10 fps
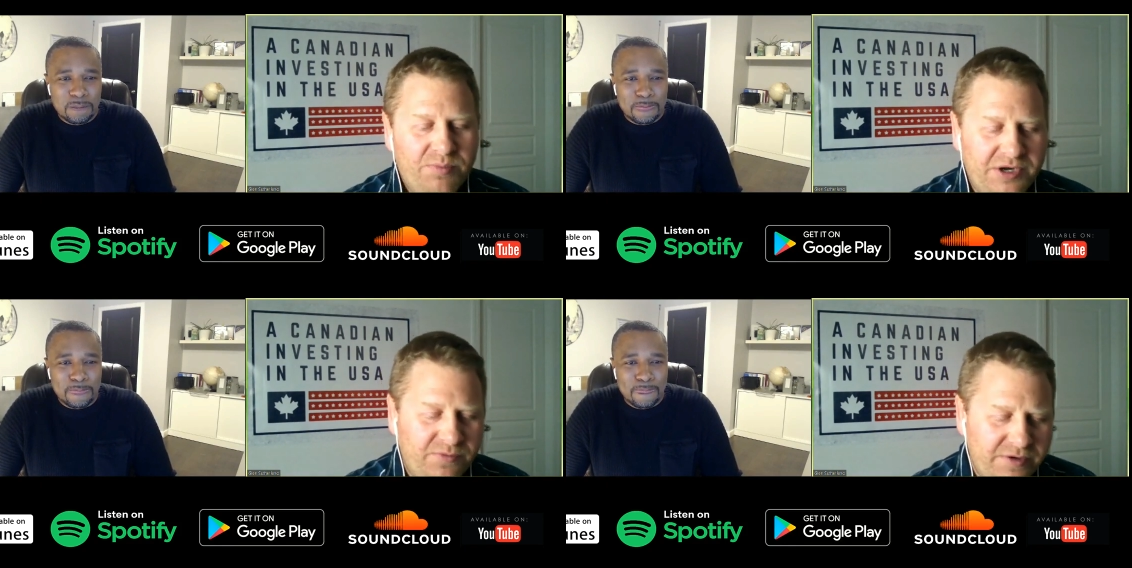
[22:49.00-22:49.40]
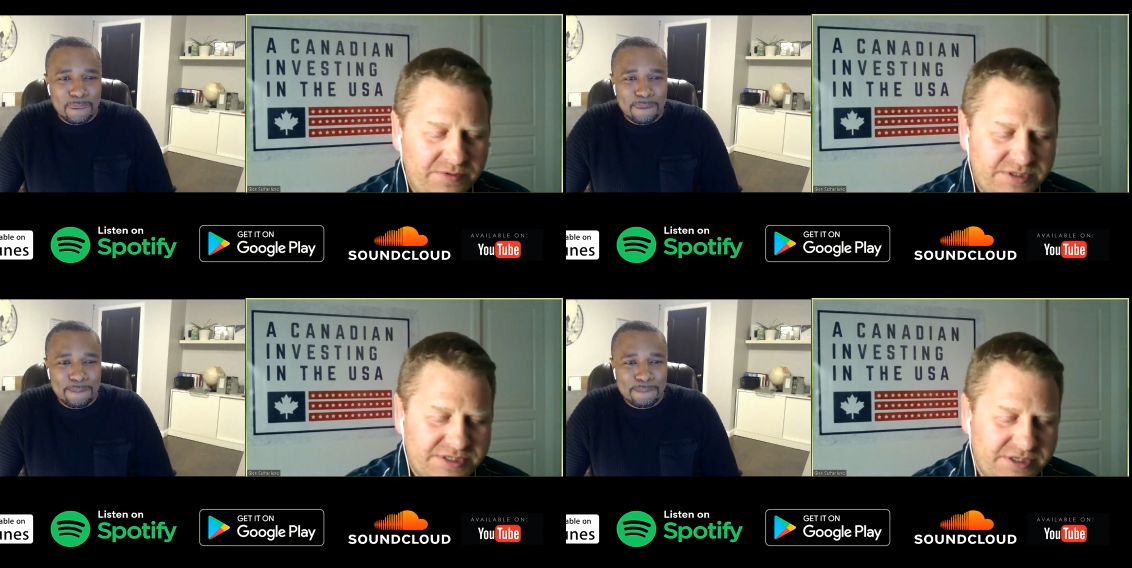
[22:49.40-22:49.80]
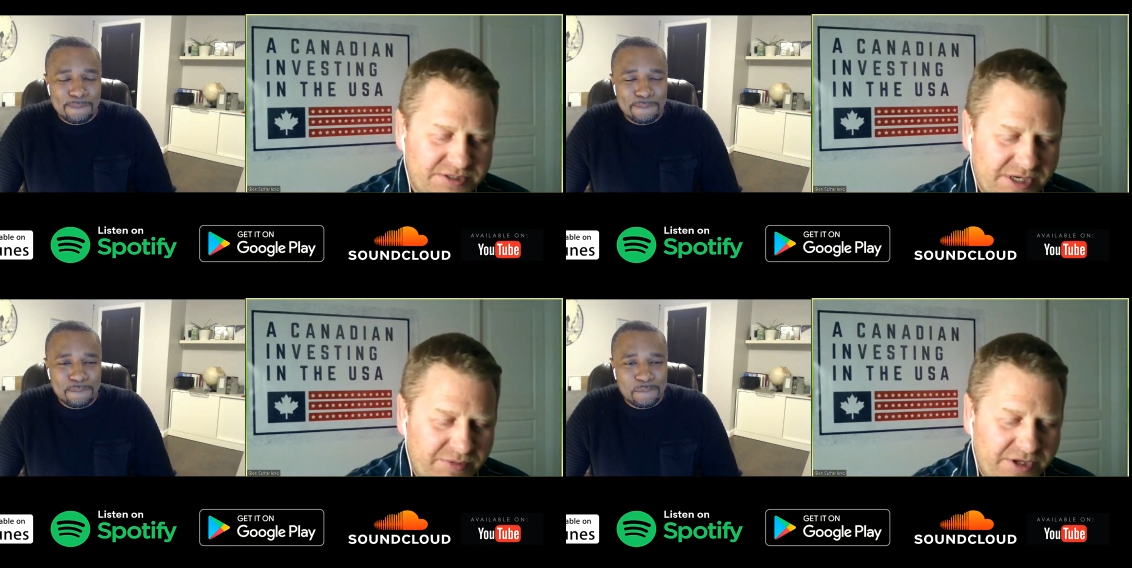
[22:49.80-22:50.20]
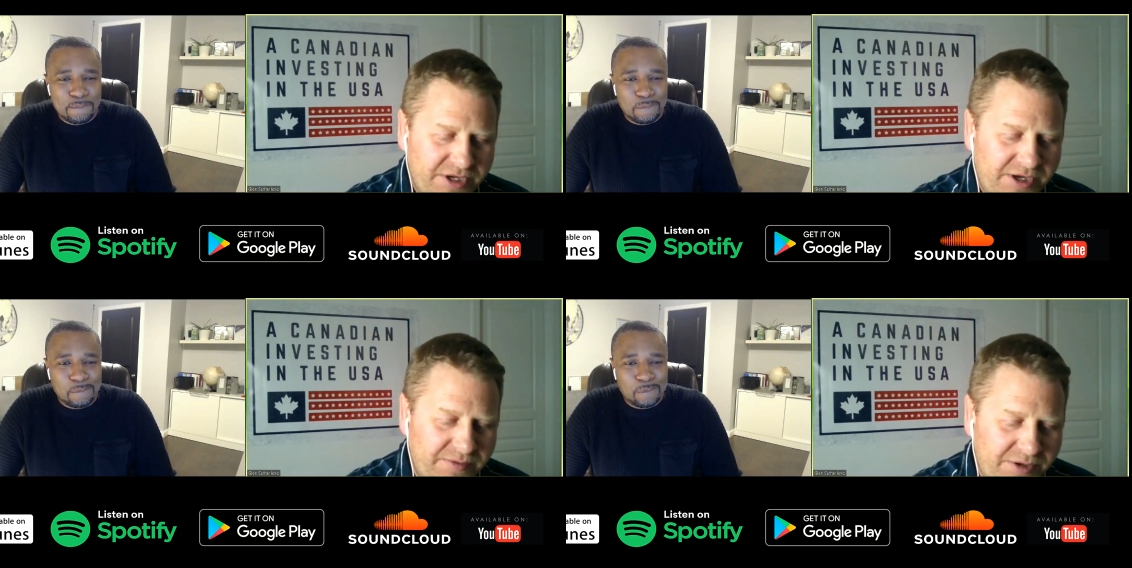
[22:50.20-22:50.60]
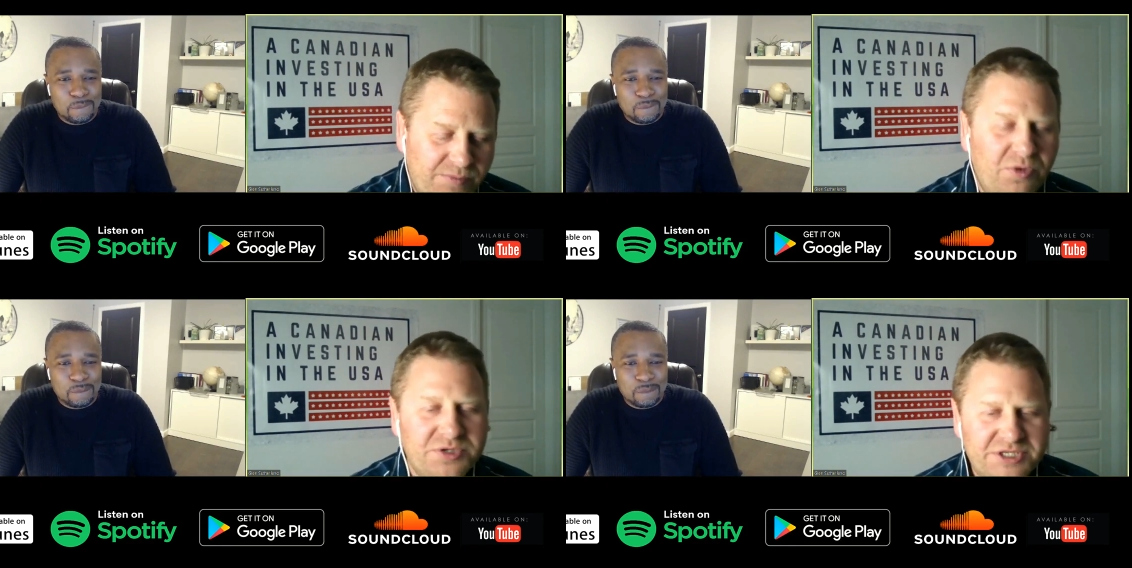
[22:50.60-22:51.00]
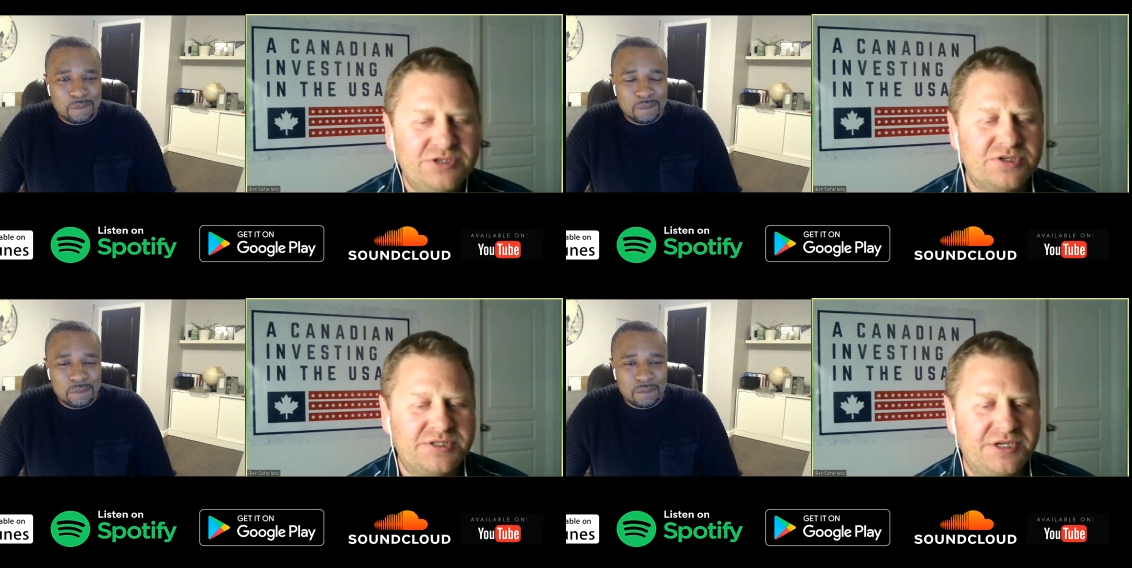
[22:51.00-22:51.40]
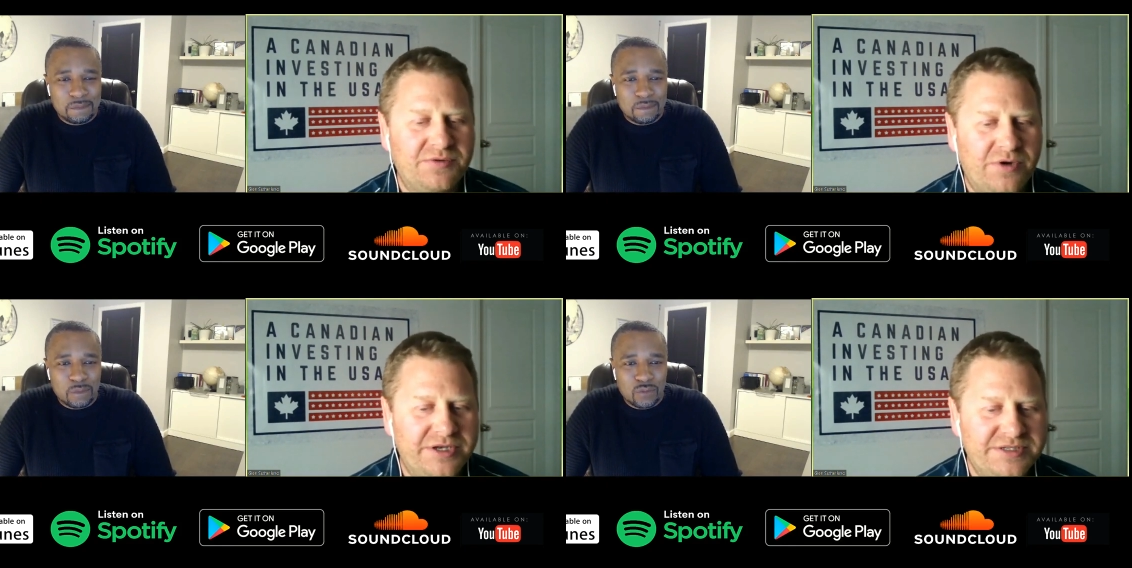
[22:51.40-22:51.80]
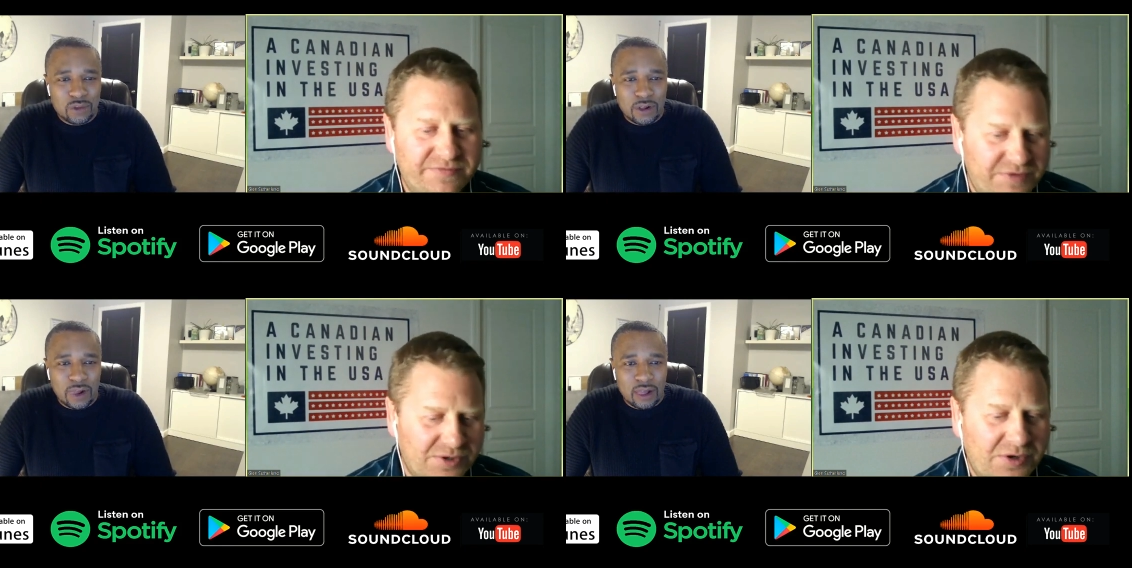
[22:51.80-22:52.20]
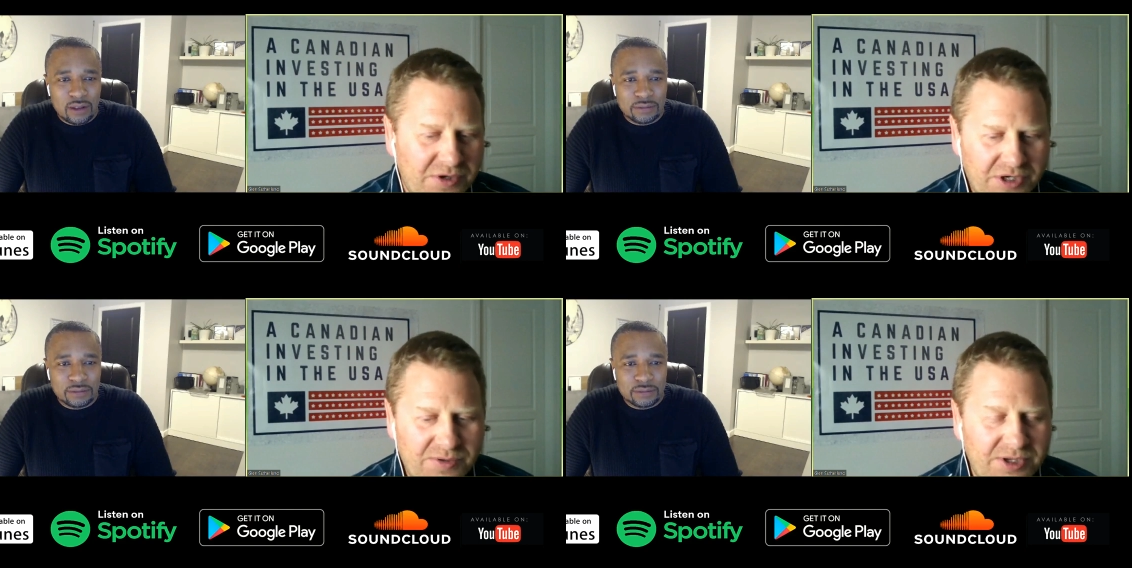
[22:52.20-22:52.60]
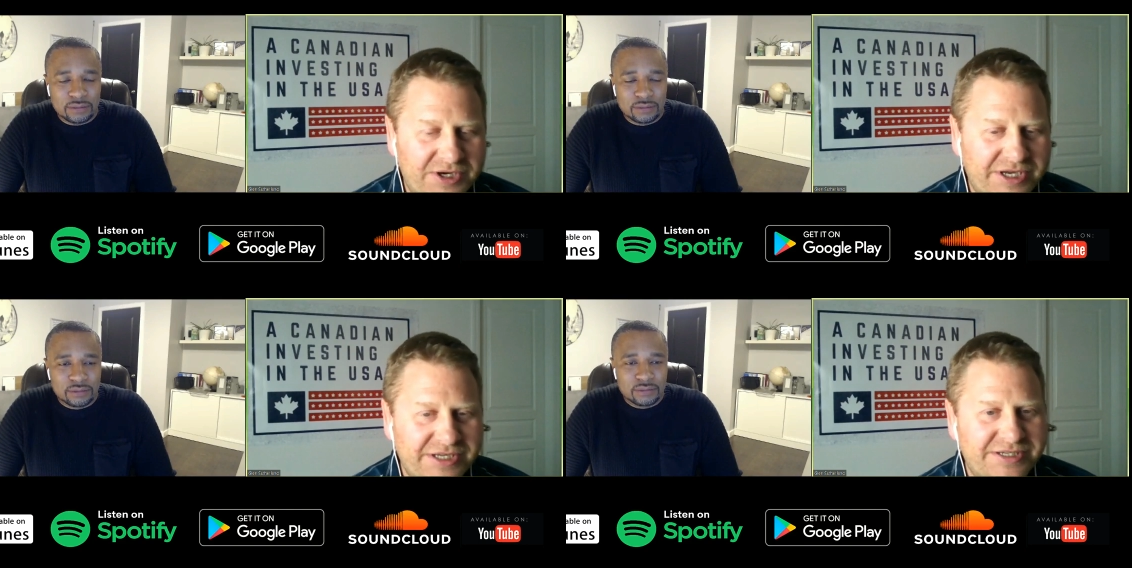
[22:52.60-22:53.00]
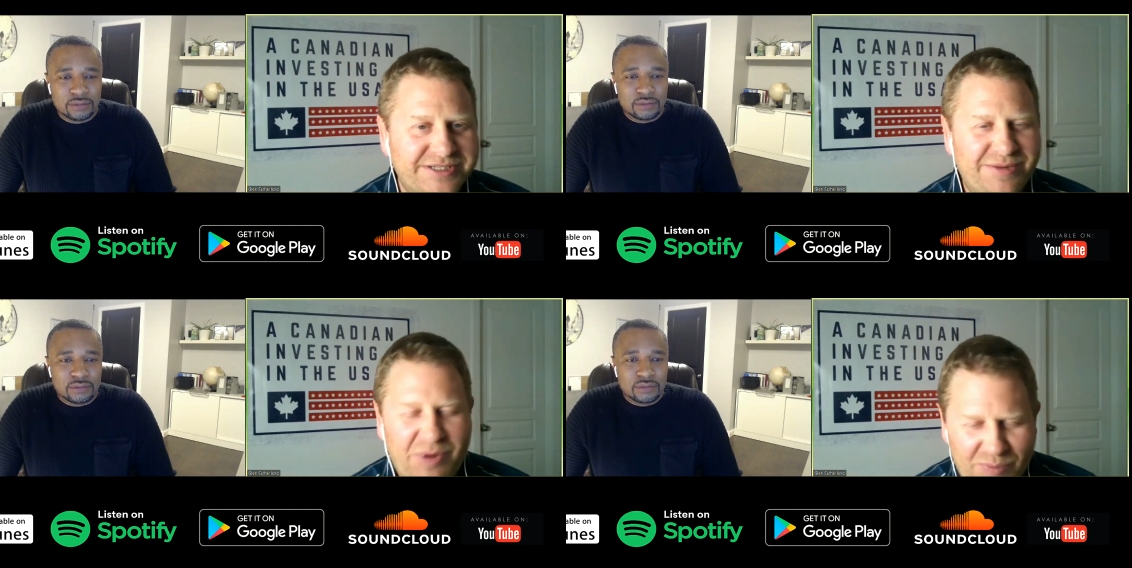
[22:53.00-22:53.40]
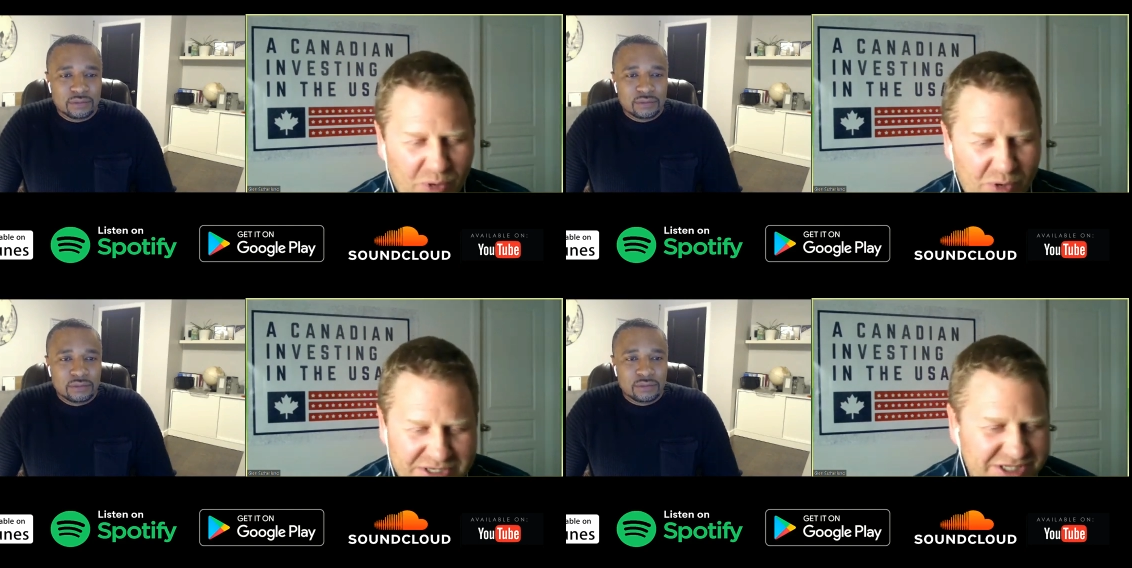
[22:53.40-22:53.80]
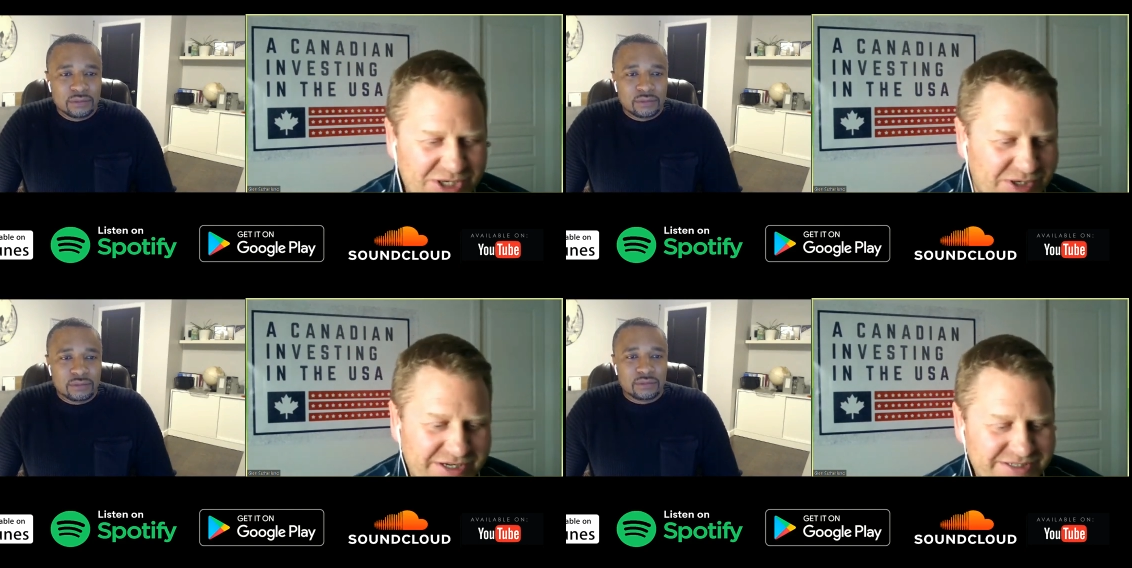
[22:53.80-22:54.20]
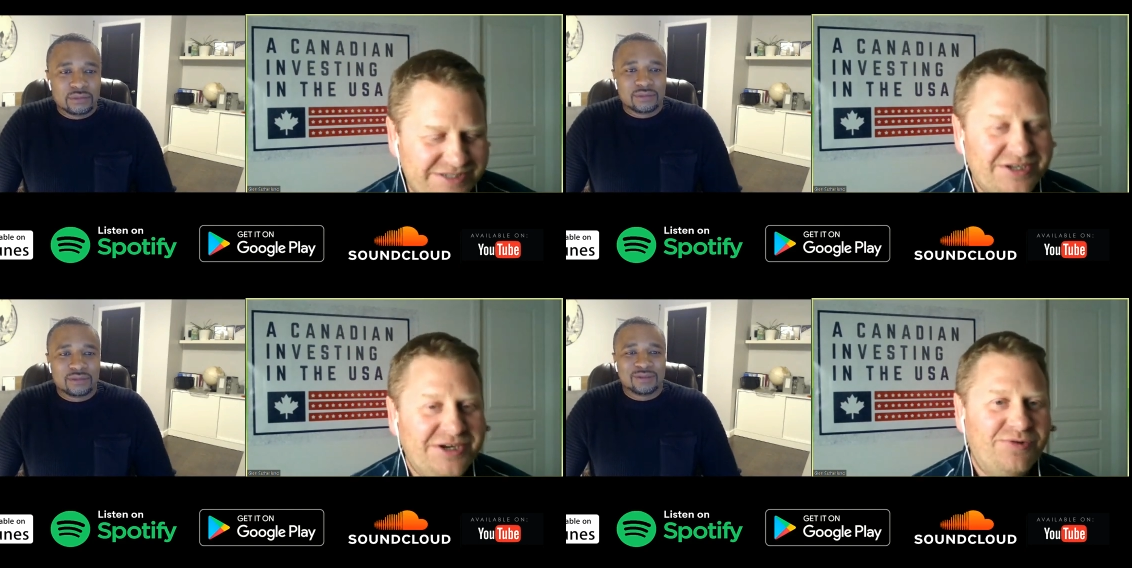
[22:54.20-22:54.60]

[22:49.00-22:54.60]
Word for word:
Speaker 1: but what was some of the most interesting ones? If you're you're looking into this, I'm I'm always curious.